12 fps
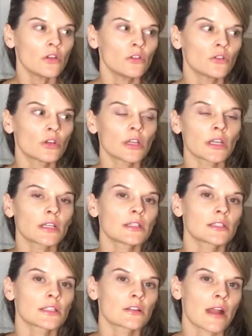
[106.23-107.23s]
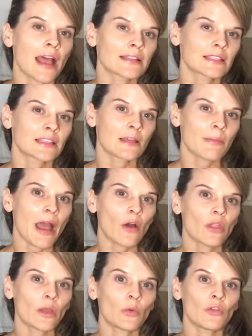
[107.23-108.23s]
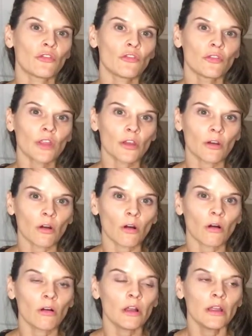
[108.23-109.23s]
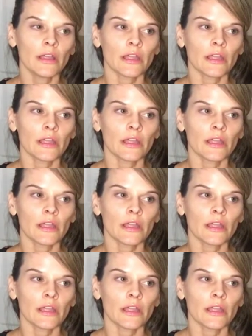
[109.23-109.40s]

you could consider asking them how they would feel